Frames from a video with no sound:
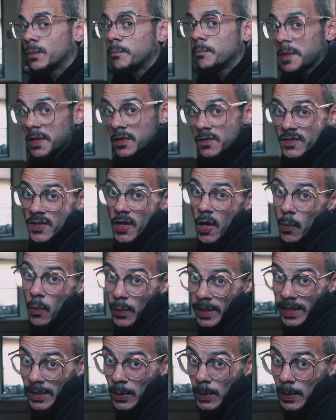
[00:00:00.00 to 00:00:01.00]
Meals on
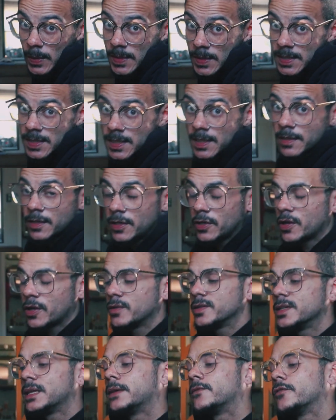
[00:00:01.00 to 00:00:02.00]
Wheels, you know,
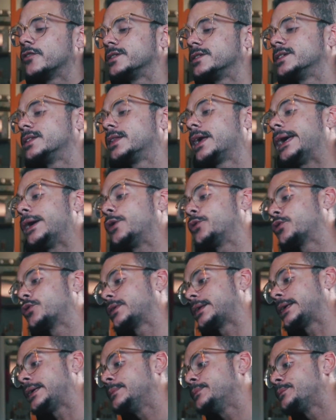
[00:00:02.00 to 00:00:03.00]
delivering to the
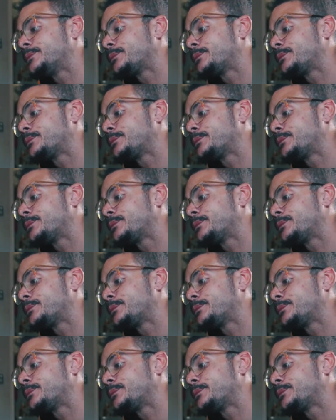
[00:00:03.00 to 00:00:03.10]
elderly.